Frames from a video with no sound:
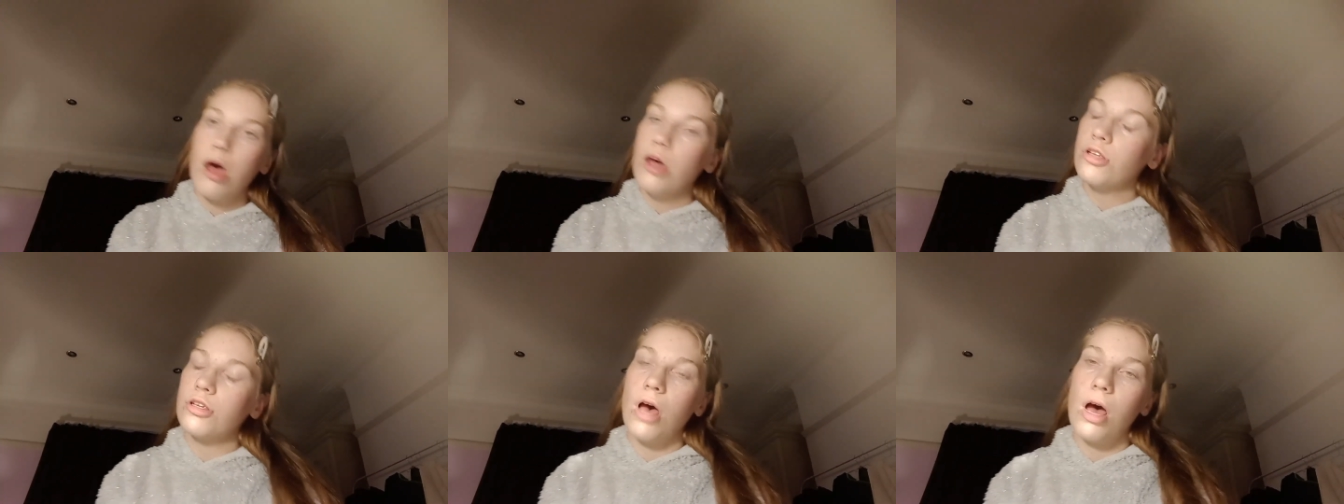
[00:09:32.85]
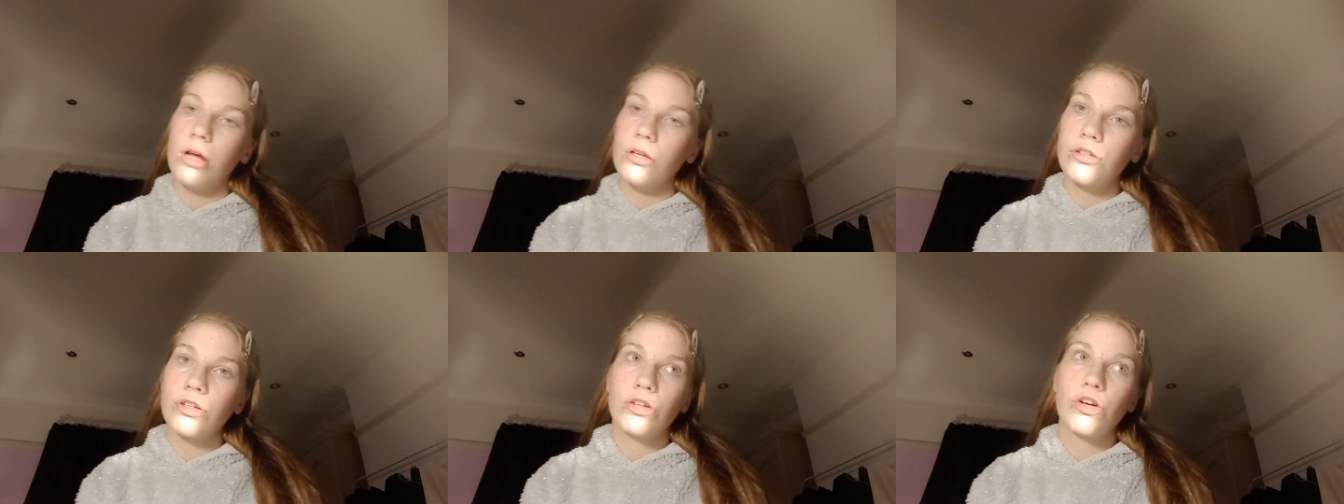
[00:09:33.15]

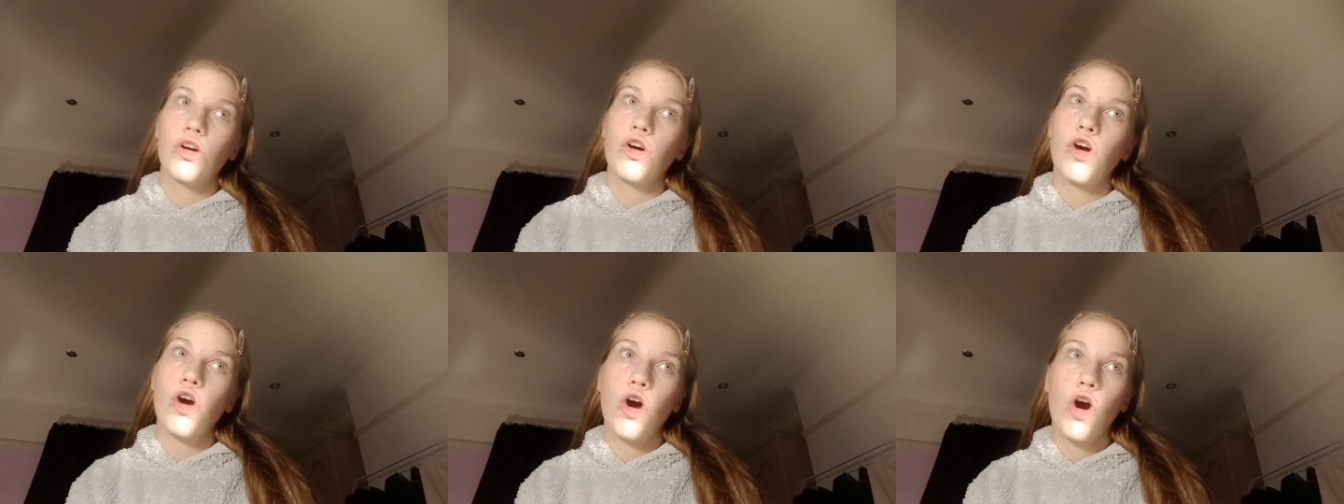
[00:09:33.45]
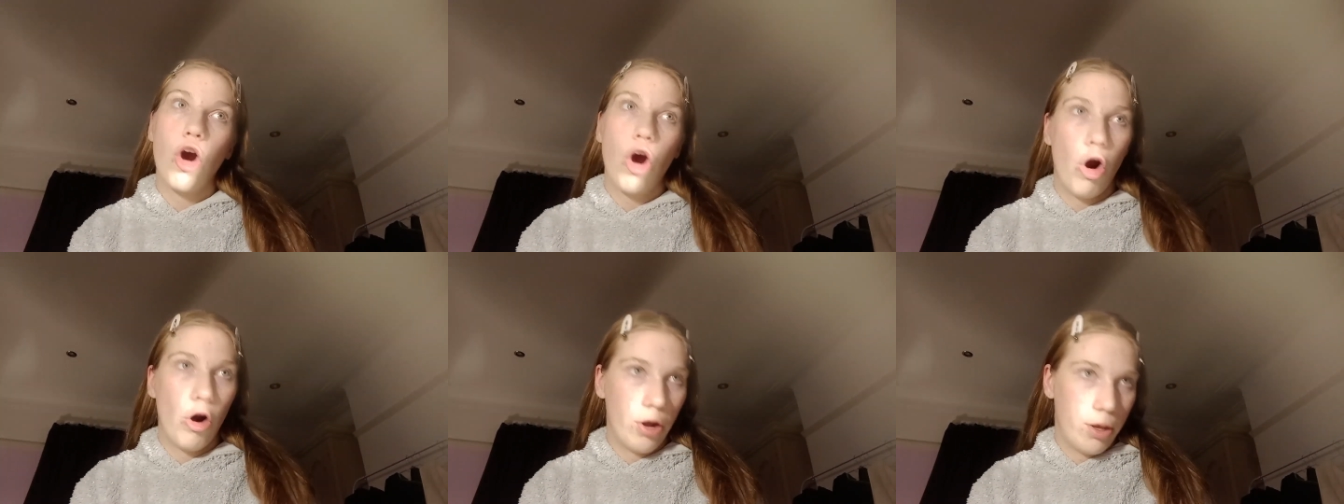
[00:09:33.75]
science.
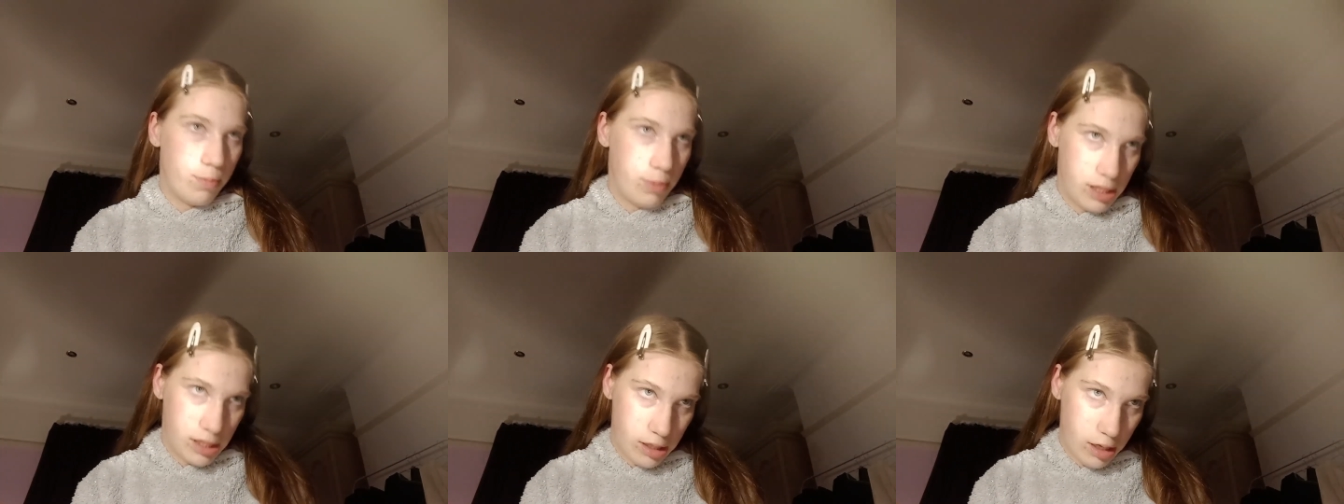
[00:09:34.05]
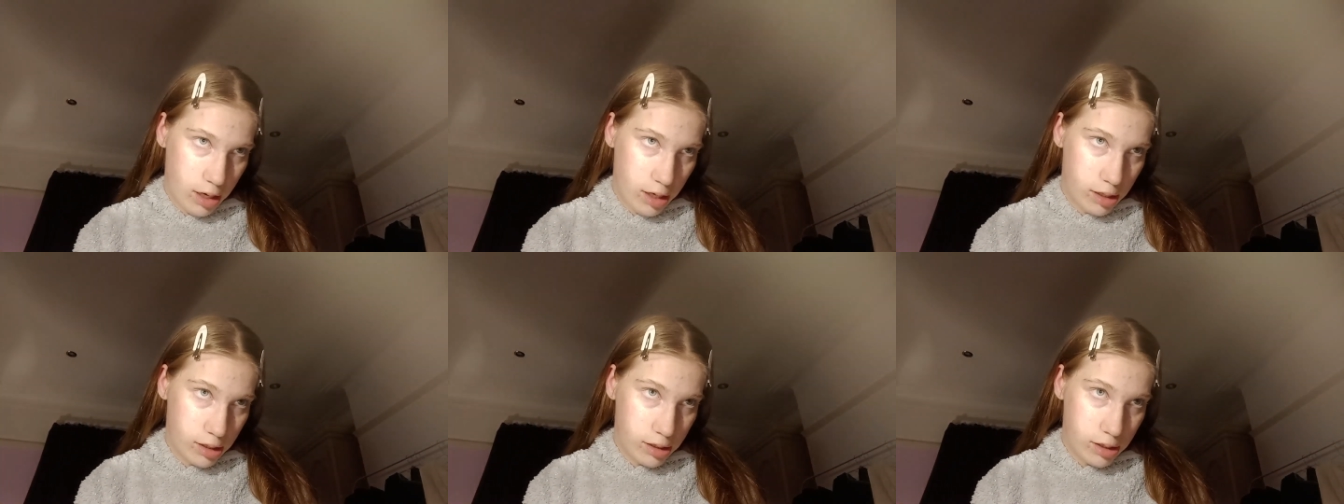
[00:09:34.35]
Gotta be
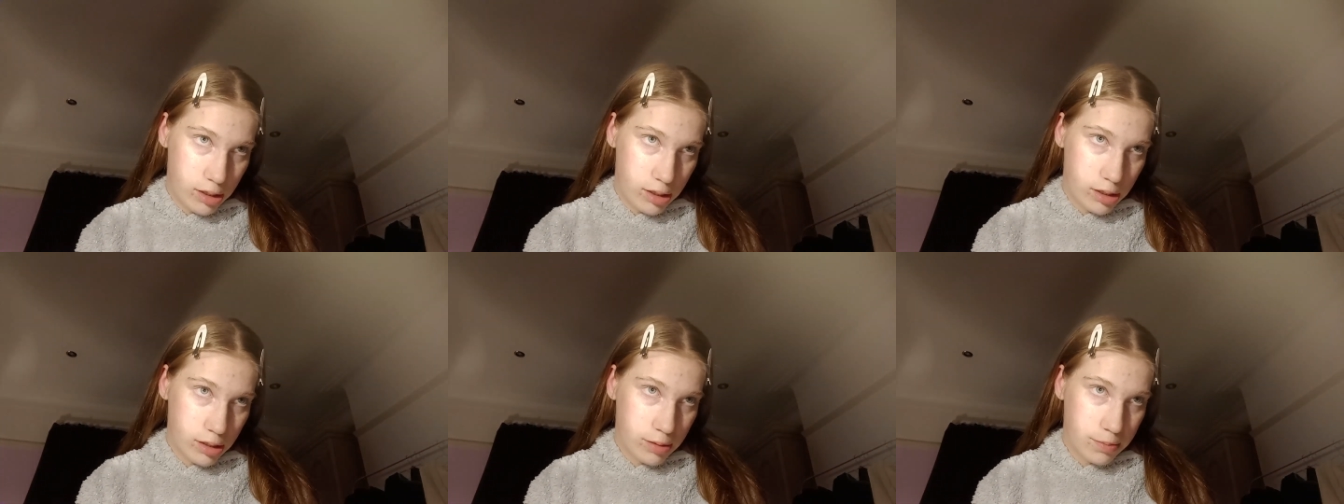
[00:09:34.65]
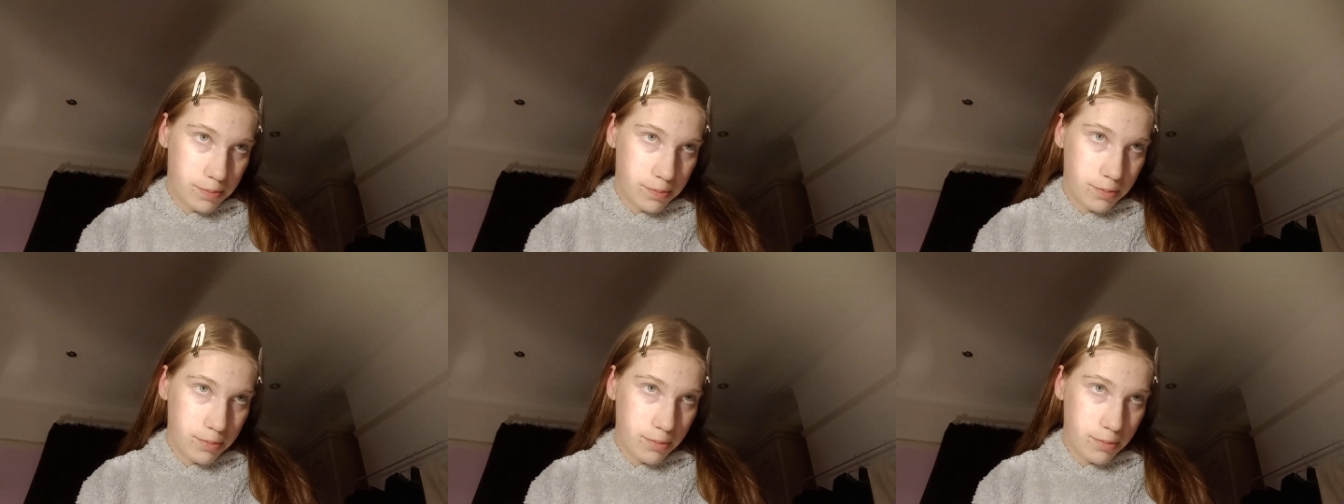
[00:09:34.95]
science.